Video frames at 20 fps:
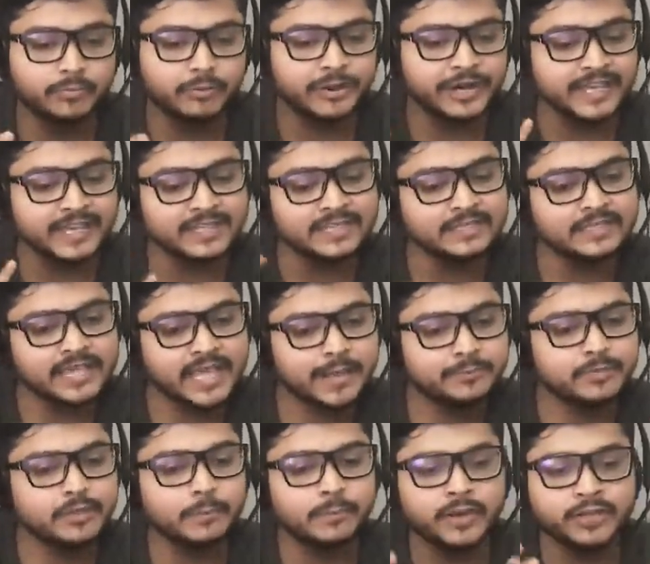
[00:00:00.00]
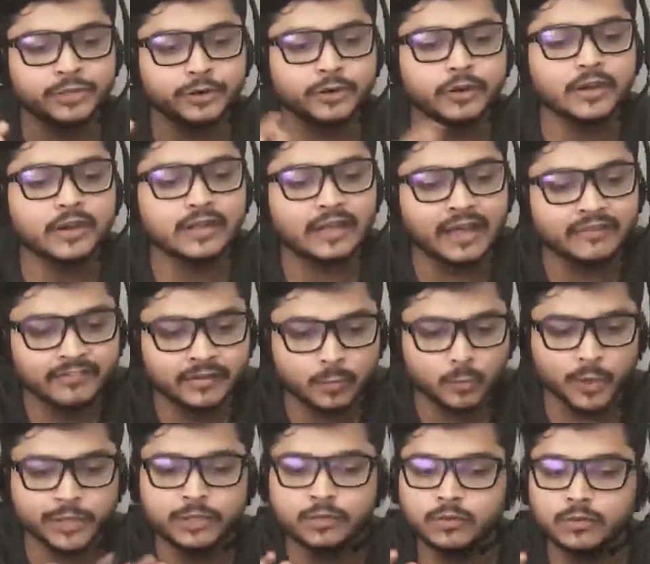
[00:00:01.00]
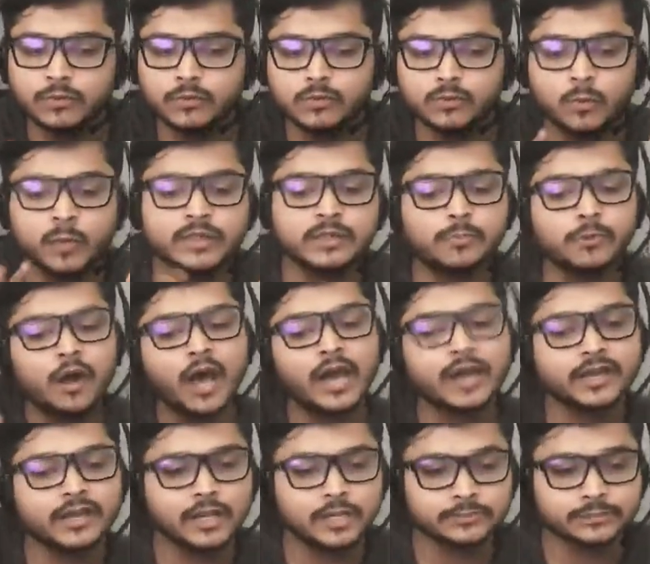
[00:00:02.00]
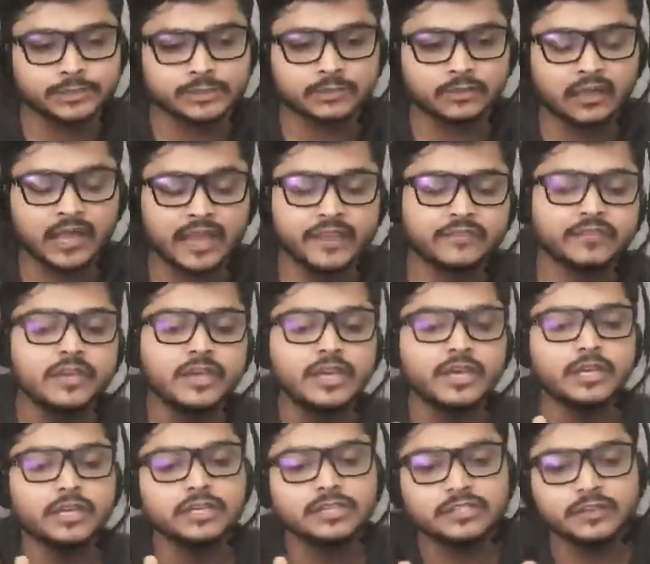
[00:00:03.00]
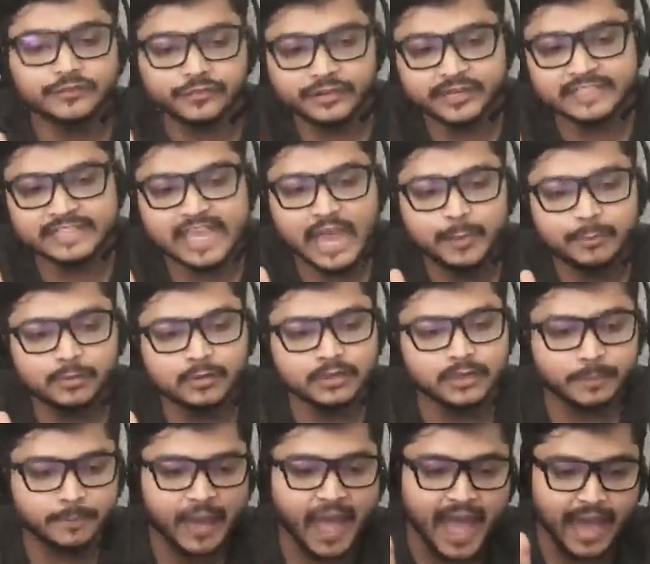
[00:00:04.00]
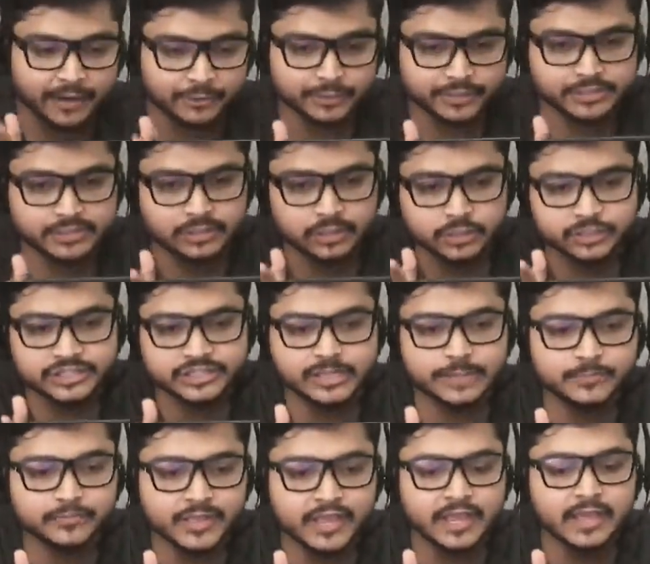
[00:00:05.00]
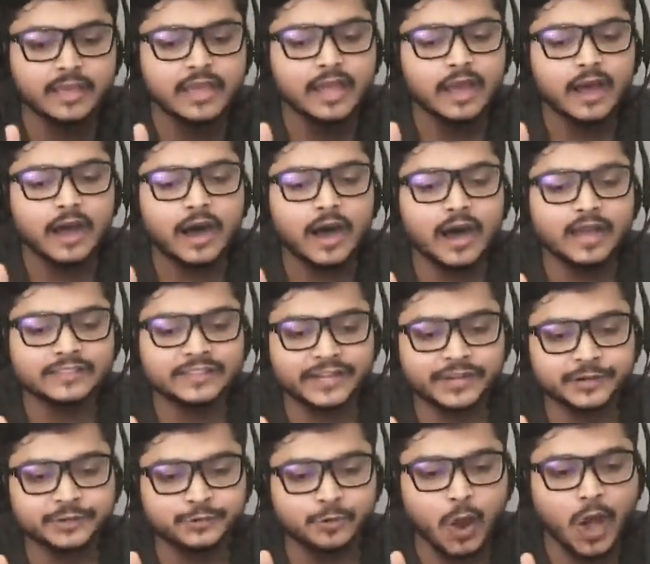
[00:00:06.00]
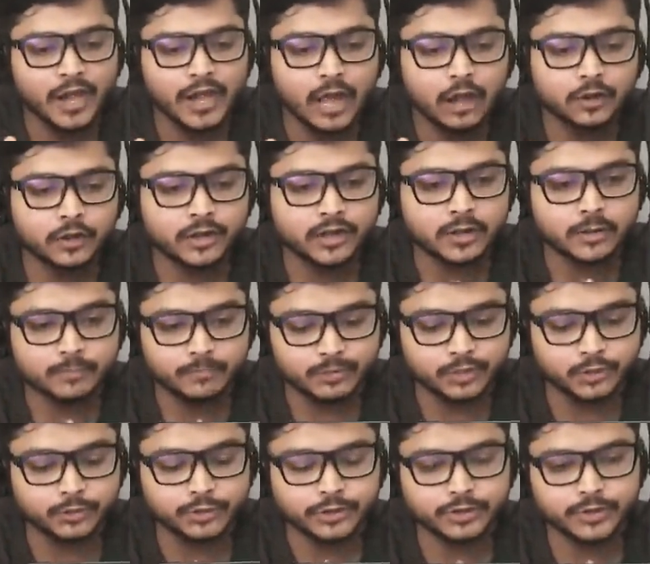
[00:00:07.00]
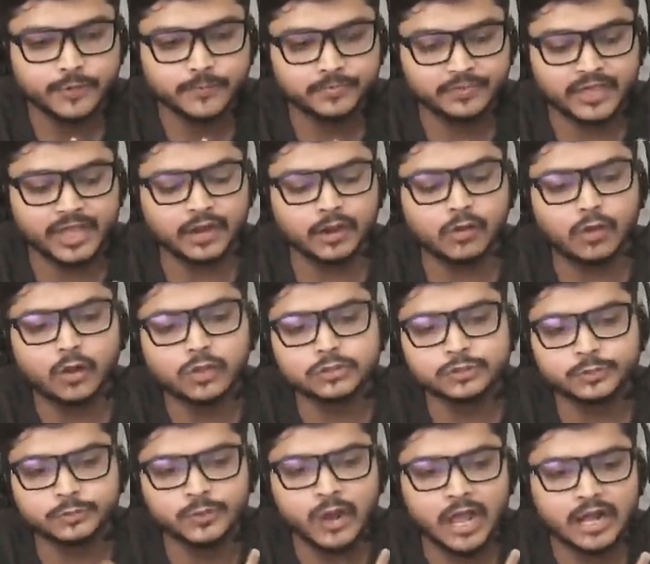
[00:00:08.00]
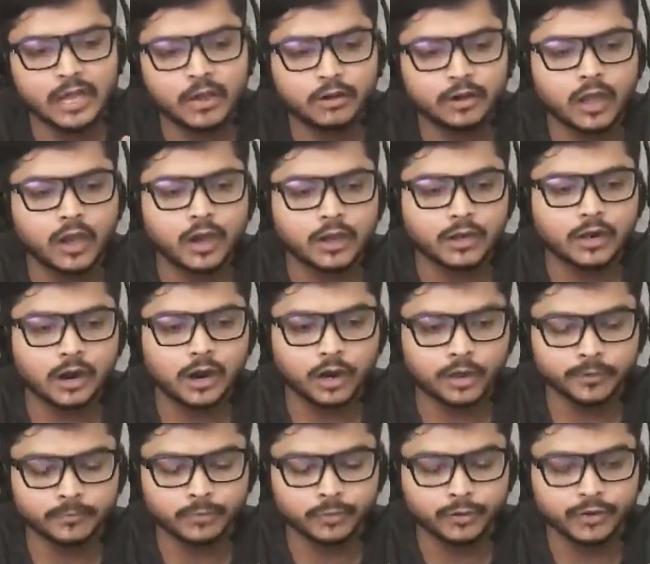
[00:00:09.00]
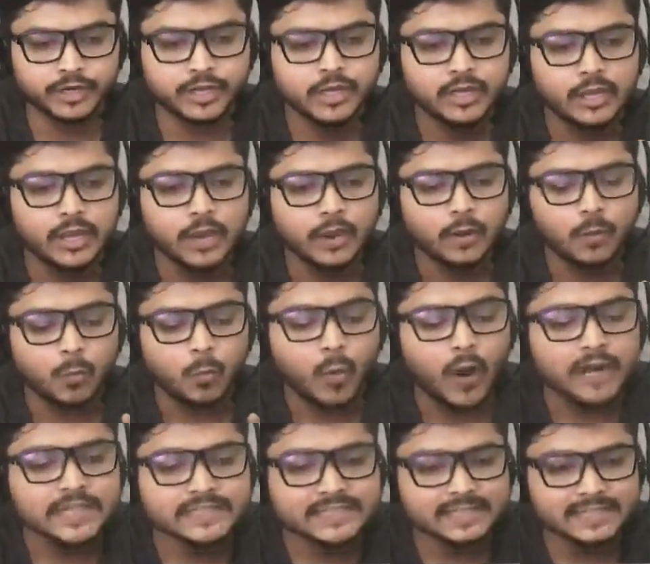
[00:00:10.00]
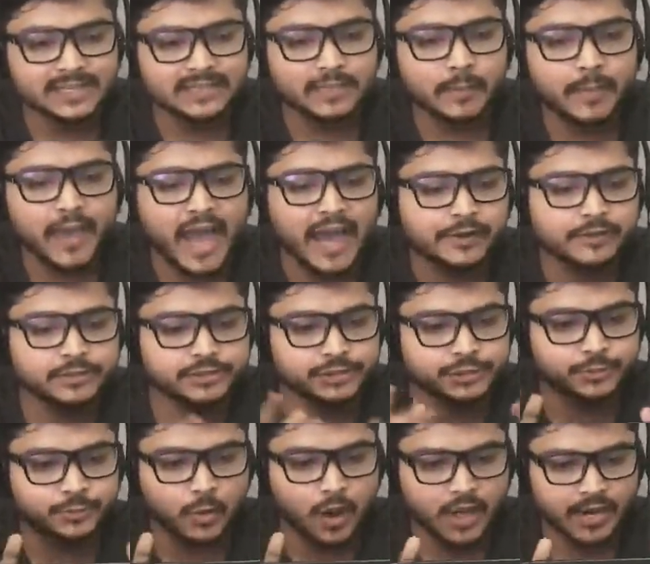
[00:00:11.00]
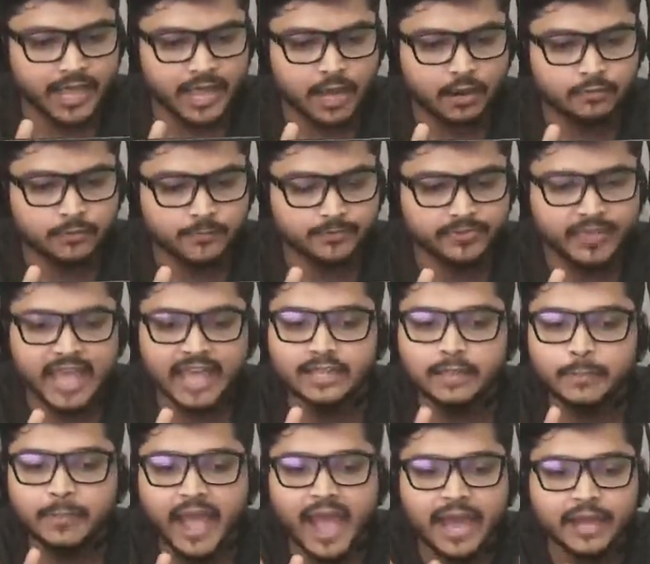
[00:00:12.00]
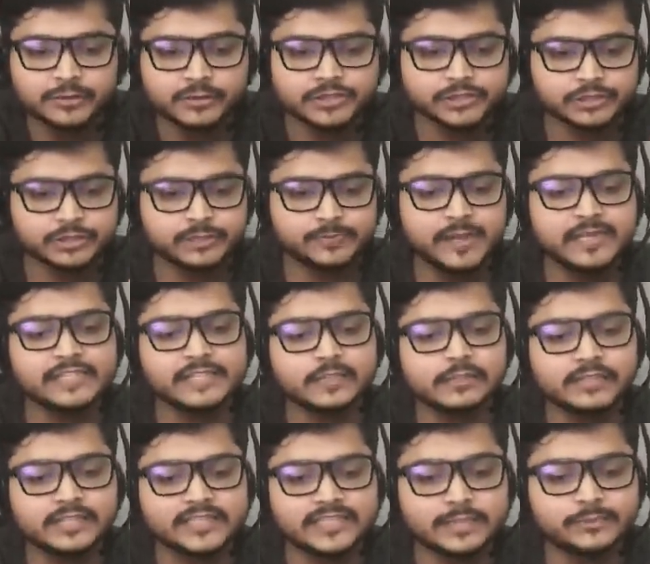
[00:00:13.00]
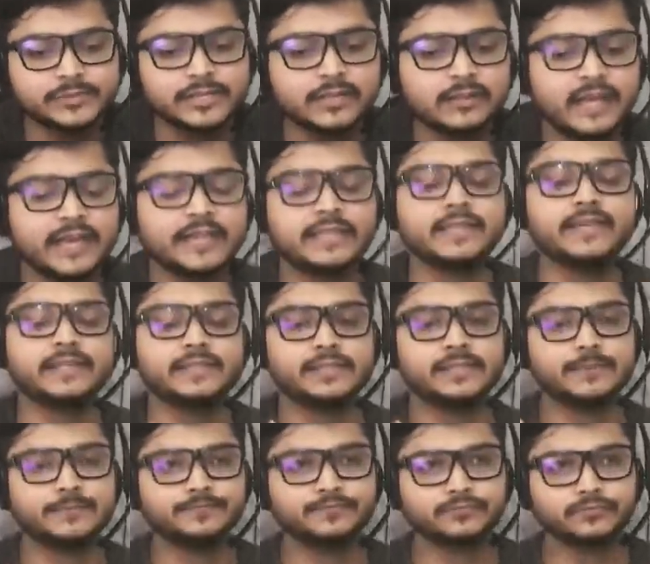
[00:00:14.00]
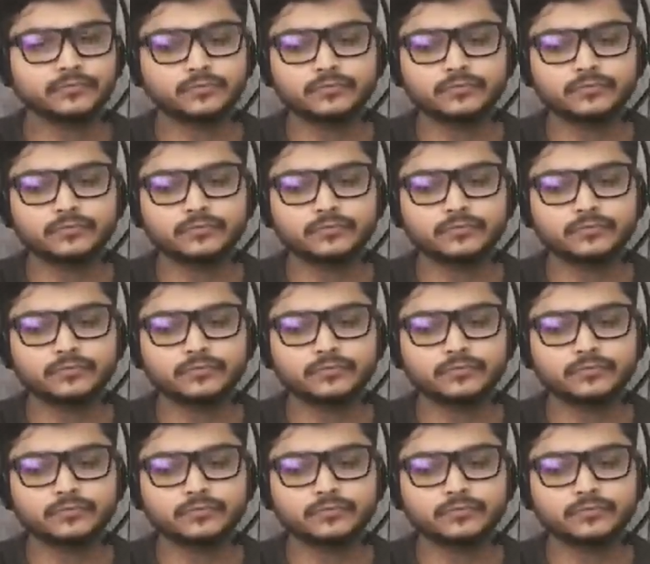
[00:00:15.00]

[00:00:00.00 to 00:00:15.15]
pretty in depth, but you're gonna love it when the product comes to life. So for example, the patterns are something that are drawn out on a computer and are also drawn out on a cardboard. Once the patterns are drawn out, and the patterns are basically something like this.